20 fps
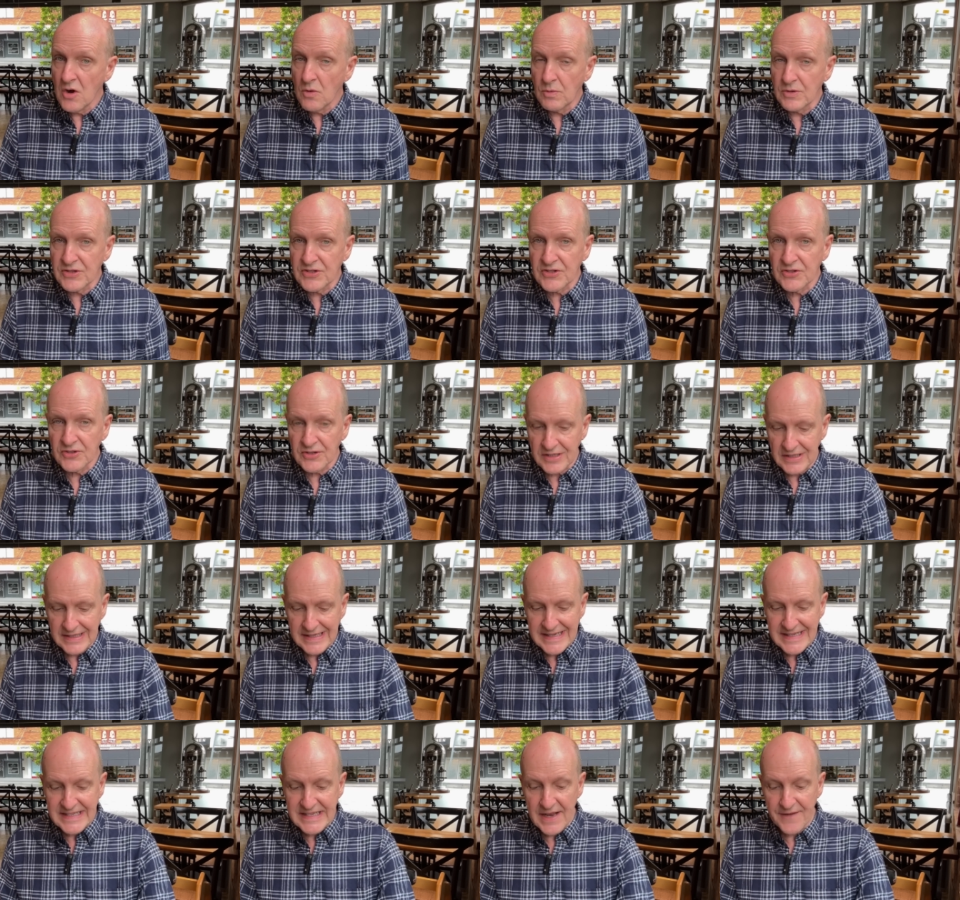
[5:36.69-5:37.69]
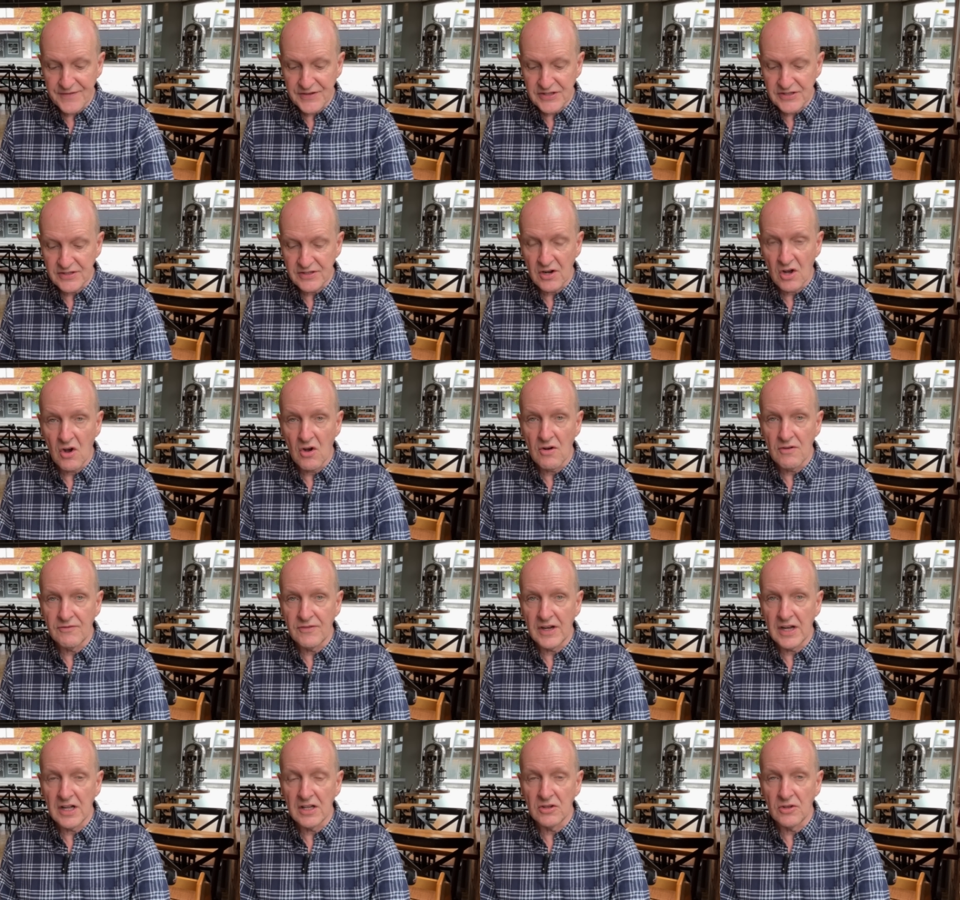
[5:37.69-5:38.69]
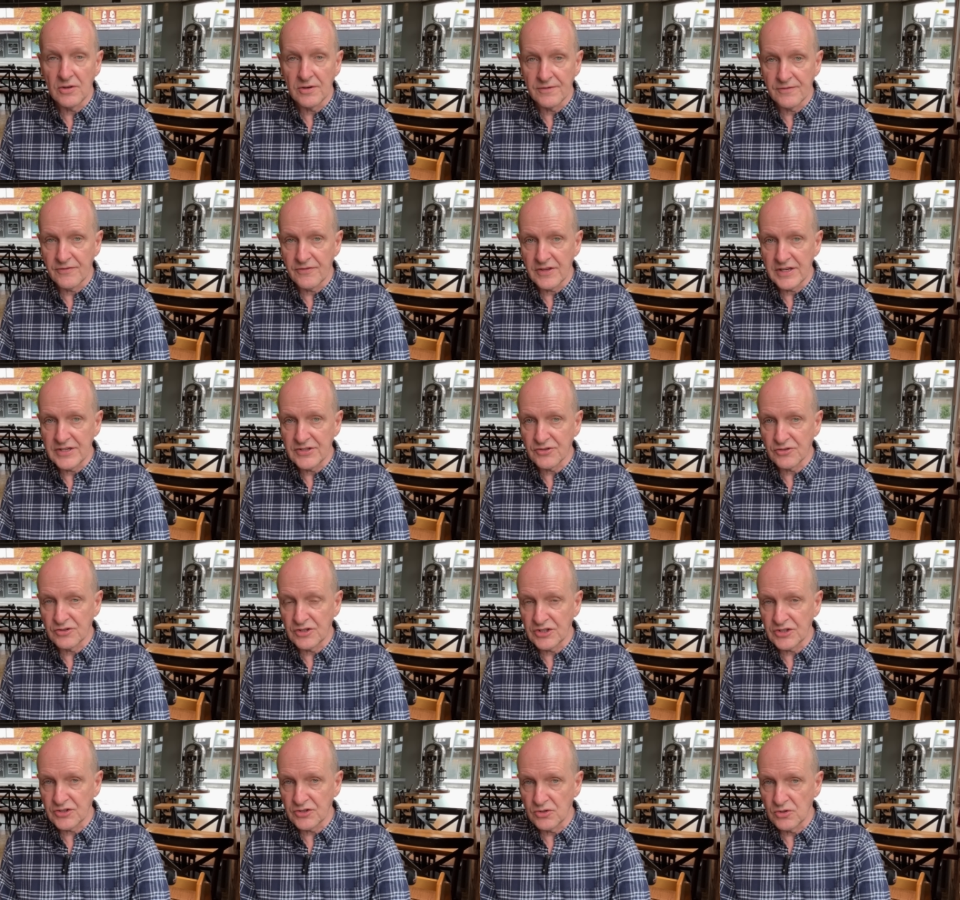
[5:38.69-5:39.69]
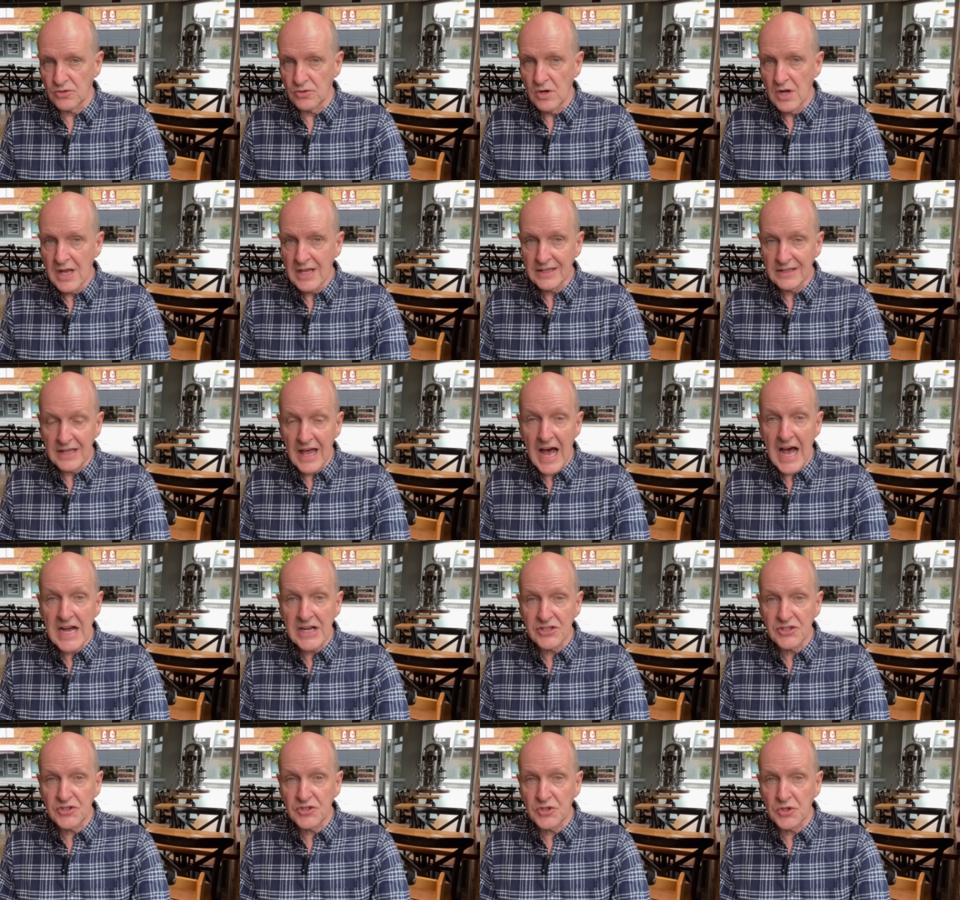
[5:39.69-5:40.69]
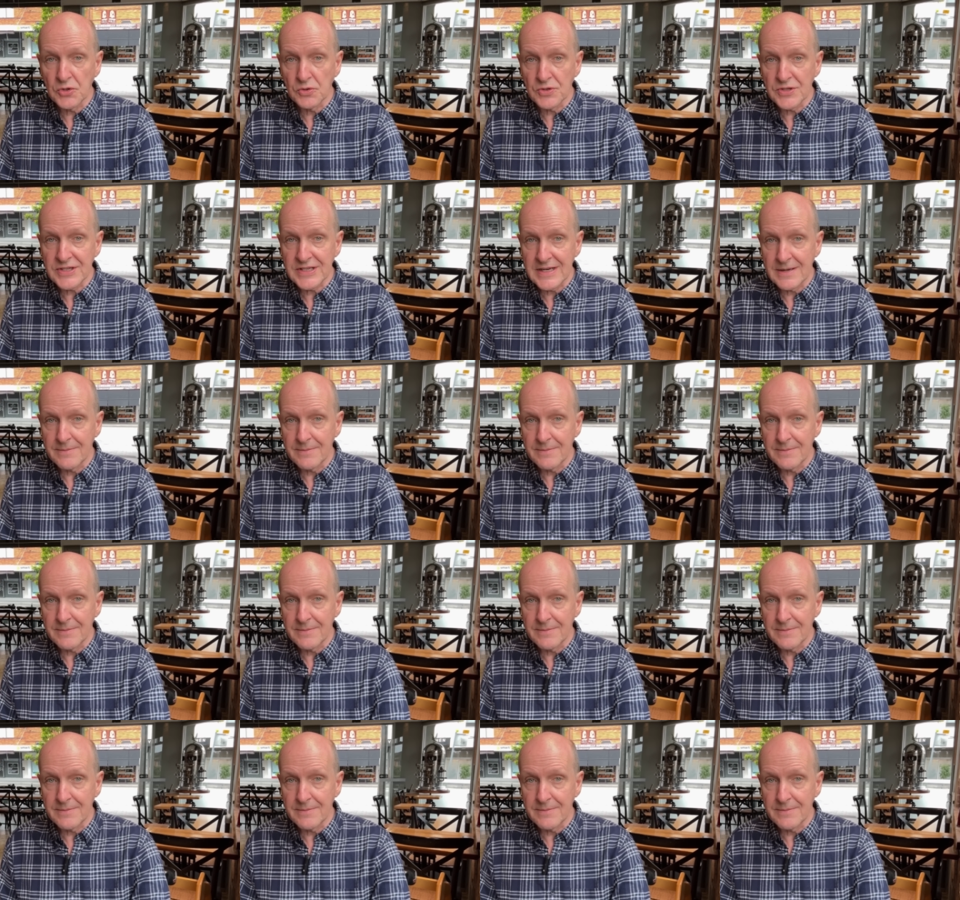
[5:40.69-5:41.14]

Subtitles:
we're certainly deficit of a lot of the traditional large tourist